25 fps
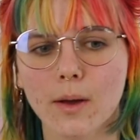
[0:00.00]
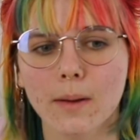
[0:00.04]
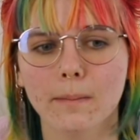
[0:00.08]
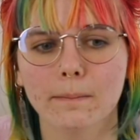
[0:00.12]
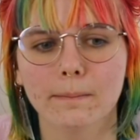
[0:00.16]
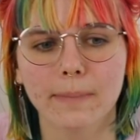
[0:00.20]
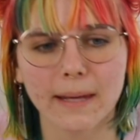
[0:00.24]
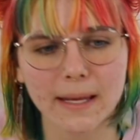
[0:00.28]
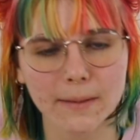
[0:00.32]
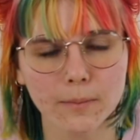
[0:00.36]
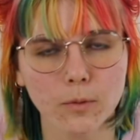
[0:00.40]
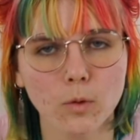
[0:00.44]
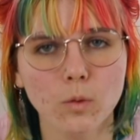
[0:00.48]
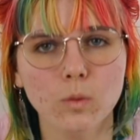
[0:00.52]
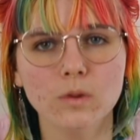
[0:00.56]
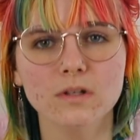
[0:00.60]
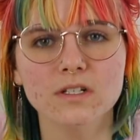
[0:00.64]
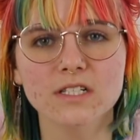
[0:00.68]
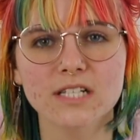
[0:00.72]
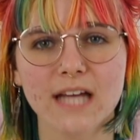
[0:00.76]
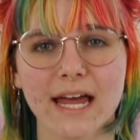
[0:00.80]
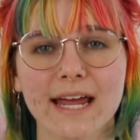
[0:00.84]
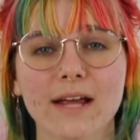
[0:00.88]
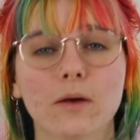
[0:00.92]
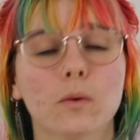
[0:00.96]
People will
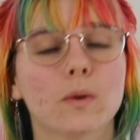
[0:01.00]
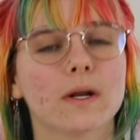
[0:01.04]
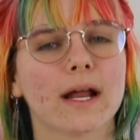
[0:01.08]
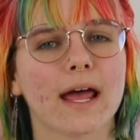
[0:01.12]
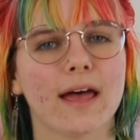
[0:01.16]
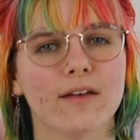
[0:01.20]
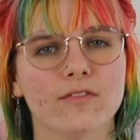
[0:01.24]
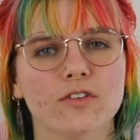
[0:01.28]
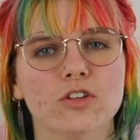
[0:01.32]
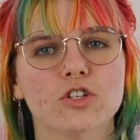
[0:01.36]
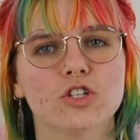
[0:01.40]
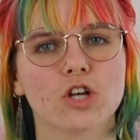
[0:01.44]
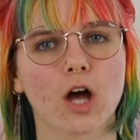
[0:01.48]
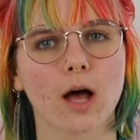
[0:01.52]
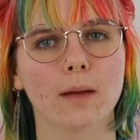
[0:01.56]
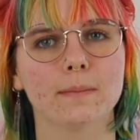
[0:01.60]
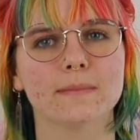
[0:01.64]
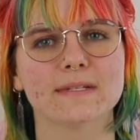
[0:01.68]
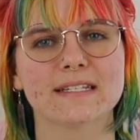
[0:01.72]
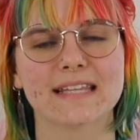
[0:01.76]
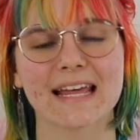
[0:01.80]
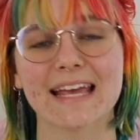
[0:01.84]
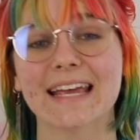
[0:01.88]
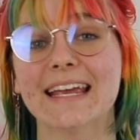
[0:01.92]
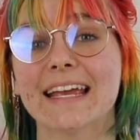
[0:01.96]
take whatever
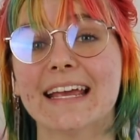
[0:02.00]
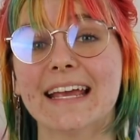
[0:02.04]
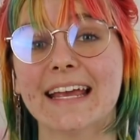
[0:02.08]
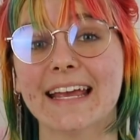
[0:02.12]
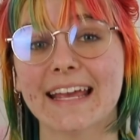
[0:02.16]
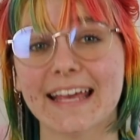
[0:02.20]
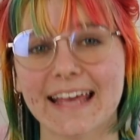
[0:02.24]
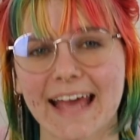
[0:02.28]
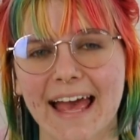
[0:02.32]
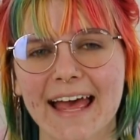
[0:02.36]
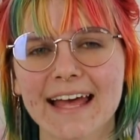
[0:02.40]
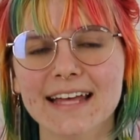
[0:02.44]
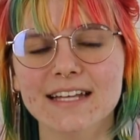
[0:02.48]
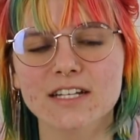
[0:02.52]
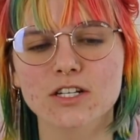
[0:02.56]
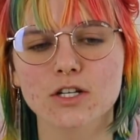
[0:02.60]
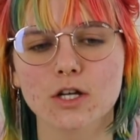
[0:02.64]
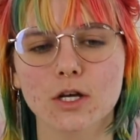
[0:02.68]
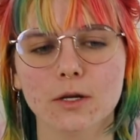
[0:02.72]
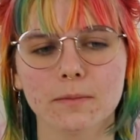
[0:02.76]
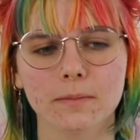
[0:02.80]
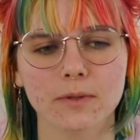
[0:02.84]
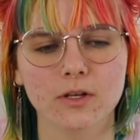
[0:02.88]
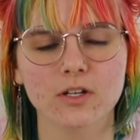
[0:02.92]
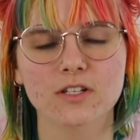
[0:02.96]
jobs they can get
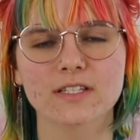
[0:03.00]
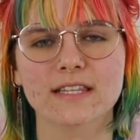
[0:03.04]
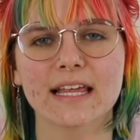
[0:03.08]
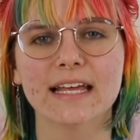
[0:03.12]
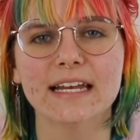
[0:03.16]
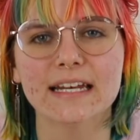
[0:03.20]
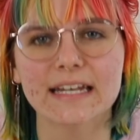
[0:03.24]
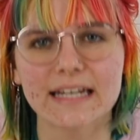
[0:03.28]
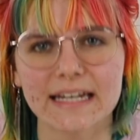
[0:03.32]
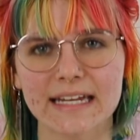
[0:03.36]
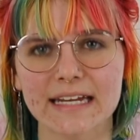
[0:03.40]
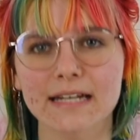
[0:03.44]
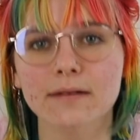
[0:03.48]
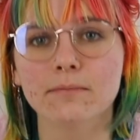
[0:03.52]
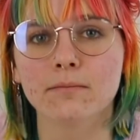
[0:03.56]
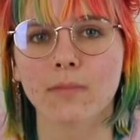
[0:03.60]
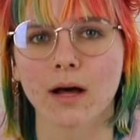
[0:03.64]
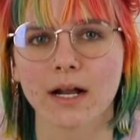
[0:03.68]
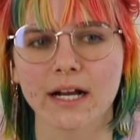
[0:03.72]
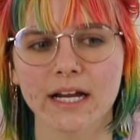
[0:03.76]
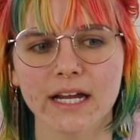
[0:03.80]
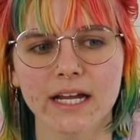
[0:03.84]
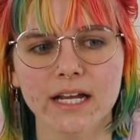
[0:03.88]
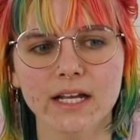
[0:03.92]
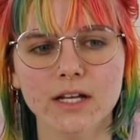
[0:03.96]
because they need
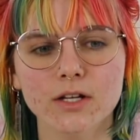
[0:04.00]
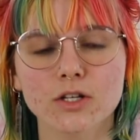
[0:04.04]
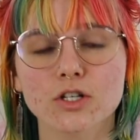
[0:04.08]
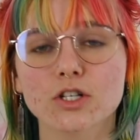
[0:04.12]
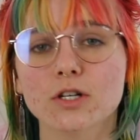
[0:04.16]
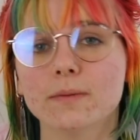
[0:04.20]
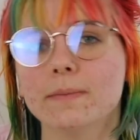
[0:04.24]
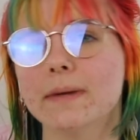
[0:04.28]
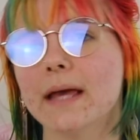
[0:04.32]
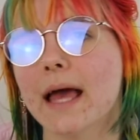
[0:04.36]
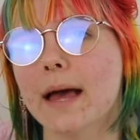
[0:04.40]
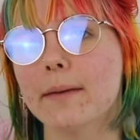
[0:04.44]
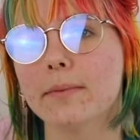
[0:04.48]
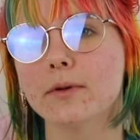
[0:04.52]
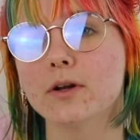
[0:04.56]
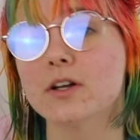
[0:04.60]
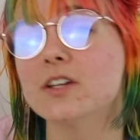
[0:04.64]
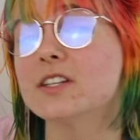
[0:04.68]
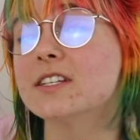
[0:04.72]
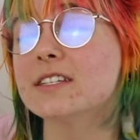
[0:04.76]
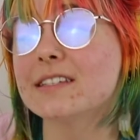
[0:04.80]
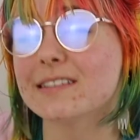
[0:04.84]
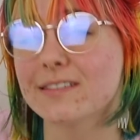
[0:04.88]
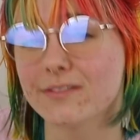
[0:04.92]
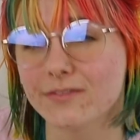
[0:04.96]
money to be able to
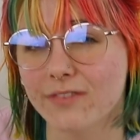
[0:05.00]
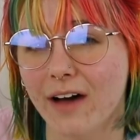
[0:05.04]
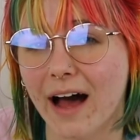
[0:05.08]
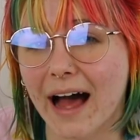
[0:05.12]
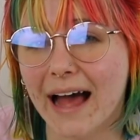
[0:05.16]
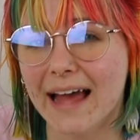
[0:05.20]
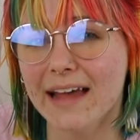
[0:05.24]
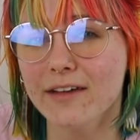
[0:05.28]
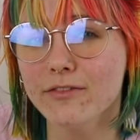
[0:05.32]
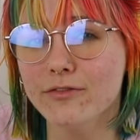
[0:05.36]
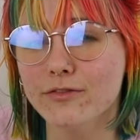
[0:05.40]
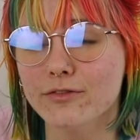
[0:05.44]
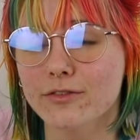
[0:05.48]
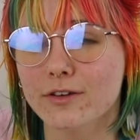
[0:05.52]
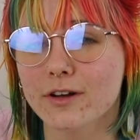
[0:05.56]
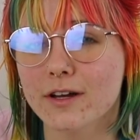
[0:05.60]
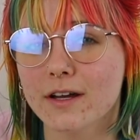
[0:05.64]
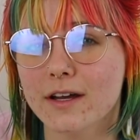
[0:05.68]
survive.